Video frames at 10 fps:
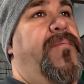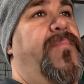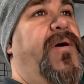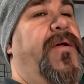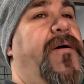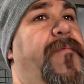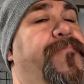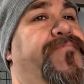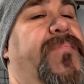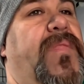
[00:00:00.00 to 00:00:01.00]
but
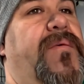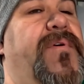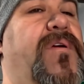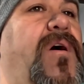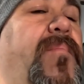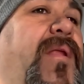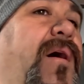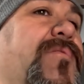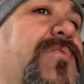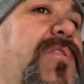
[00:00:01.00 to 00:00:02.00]
they're coming
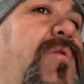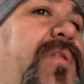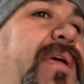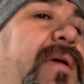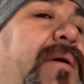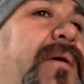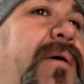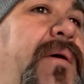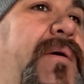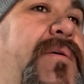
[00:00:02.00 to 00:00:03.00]
out slowly,
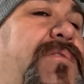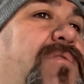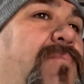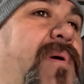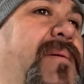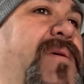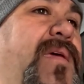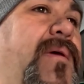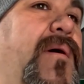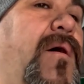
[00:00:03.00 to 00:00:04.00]
so
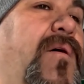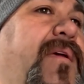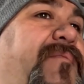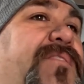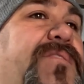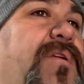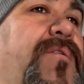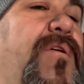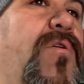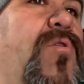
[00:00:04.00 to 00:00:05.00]
maybe I'll give this
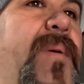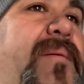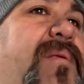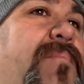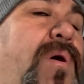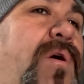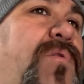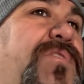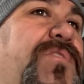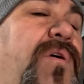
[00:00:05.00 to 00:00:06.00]
another go to maybe tomorrow
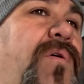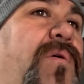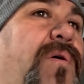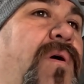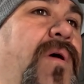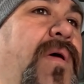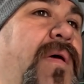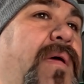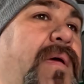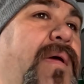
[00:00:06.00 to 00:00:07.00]
or so,
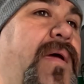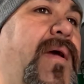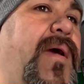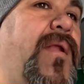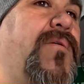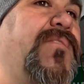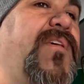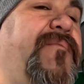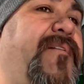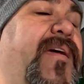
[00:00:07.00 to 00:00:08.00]
and I'll
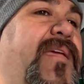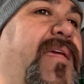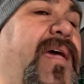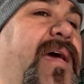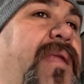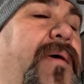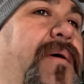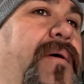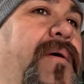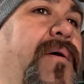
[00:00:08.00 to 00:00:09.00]
see if I can get
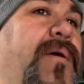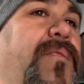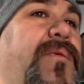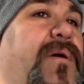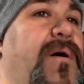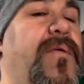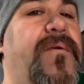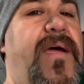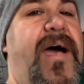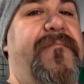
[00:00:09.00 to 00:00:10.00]
the
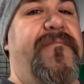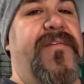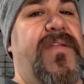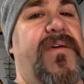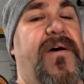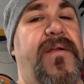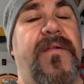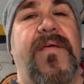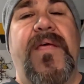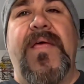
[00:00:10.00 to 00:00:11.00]
other half of it
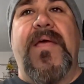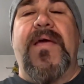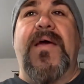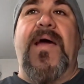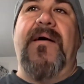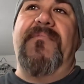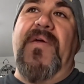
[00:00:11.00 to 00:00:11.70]
done, and